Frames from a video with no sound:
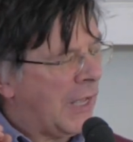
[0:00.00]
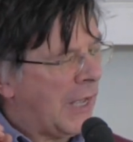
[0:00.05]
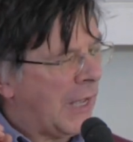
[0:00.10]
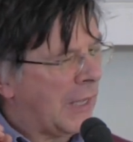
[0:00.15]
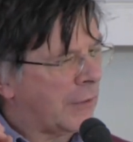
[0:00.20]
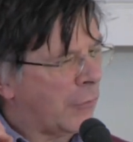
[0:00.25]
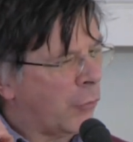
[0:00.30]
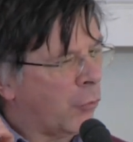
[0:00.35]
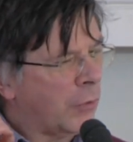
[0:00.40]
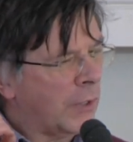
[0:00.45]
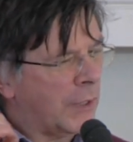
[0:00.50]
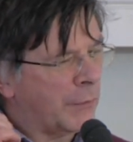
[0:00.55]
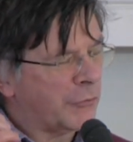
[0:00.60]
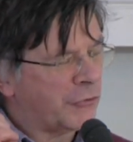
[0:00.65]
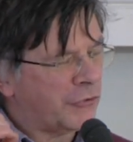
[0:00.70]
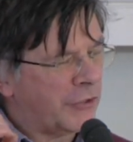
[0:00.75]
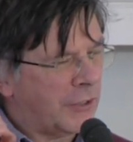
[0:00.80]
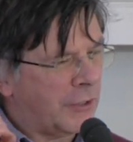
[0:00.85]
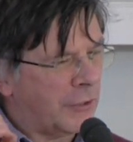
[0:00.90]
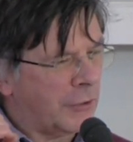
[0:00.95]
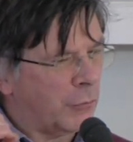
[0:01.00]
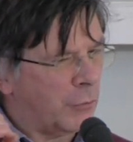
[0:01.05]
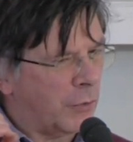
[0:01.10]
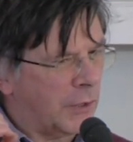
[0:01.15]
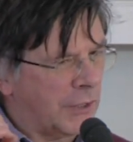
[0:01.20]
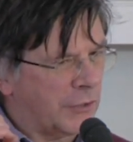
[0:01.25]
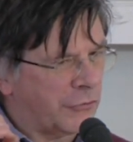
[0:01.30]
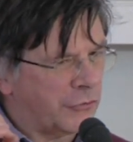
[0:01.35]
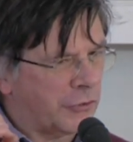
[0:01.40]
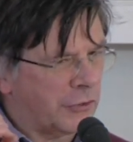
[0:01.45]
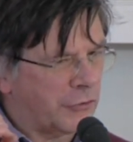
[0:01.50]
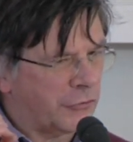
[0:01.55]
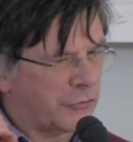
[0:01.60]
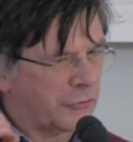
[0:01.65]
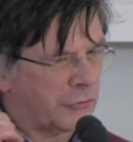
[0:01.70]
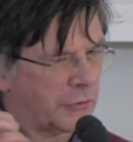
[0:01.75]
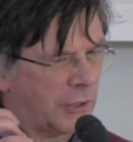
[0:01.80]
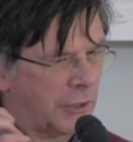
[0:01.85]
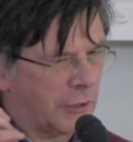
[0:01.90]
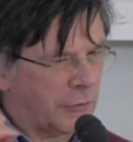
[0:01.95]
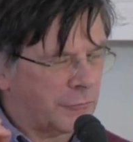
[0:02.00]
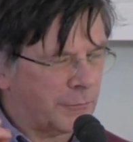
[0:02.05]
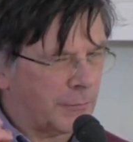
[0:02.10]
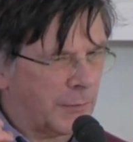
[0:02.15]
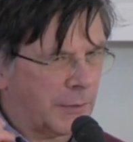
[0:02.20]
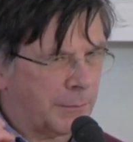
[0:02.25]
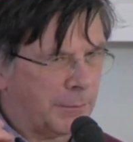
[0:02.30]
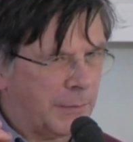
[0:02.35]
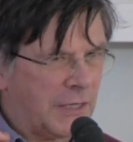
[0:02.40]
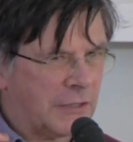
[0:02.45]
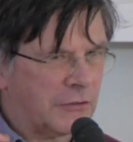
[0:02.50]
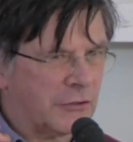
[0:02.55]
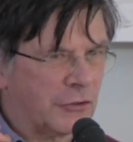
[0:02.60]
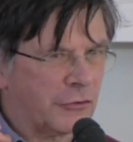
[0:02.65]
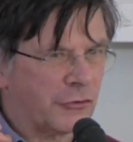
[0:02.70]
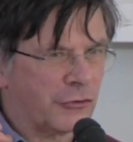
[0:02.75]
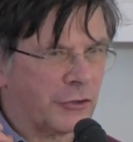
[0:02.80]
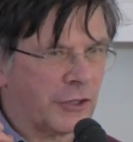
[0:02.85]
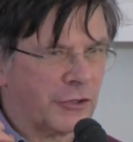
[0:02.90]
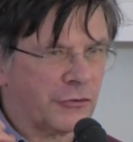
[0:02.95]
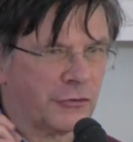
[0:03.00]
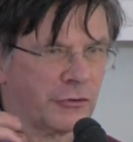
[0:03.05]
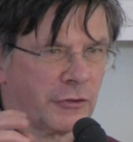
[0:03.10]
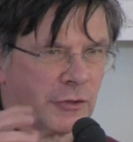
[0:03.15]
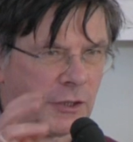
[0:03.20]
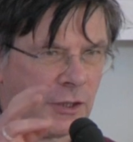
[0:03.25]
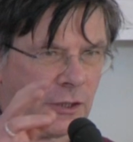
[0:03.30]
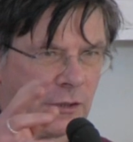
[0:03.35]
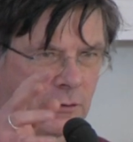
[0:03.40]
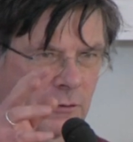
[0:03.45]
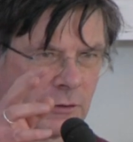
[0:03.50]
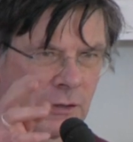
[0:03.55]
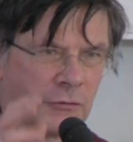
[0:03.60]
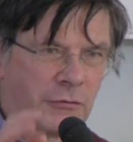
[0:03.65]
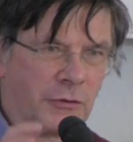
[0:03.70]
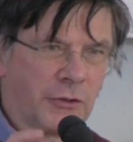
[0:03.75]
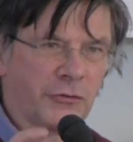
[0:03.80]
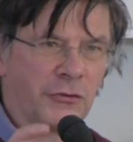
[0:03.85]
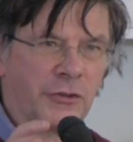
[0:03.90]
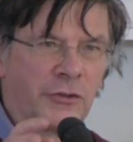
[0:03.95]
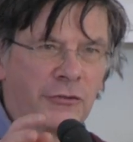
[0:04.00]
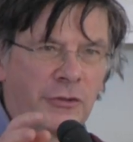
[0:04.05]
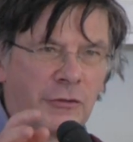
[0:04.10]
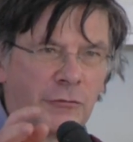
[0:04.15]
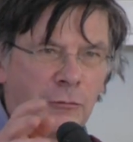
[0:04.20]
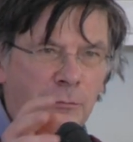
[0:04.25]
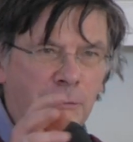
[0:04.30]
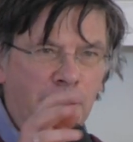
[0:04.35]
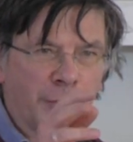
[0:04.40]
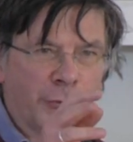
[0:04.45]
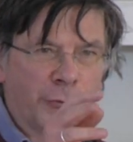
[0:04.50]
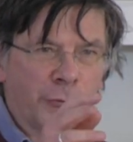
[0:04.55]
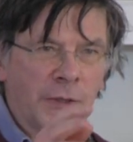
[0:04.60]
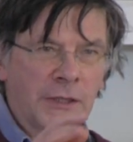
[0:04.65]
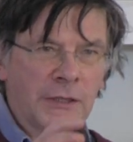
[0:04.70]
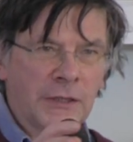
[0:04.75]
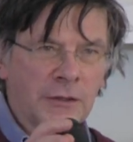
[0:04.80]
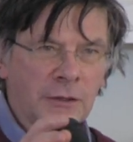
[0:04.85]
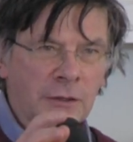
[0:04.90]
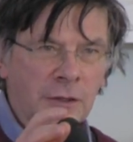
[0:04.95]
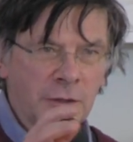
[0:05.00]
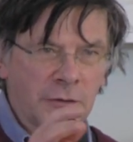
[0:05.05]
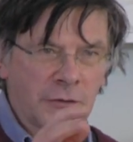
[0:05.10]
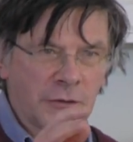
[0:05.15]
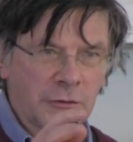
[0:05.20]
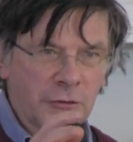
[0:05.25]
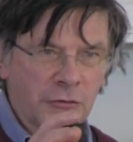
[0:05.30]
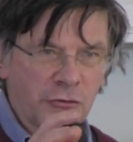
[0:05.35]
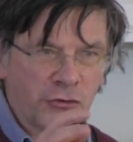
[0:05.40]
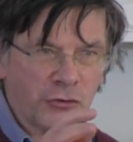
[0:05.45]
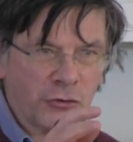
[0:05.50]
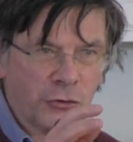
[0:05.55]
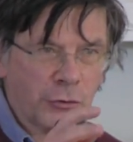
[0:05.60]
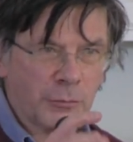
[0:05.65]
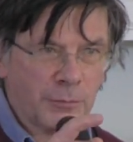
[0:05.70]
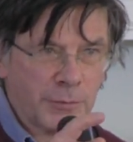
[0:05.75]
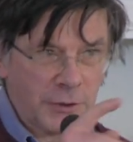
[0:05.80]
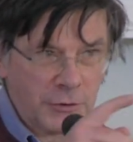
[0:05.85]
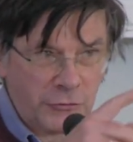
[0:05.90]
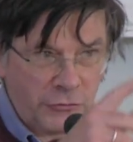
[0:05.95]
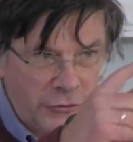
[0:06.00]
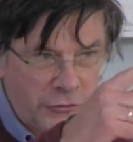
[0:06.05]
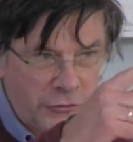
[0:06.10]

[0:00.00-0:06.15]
And all I would say otherwise, and this is another of my pet interests, and again, as I see several people already getting the tube, yes,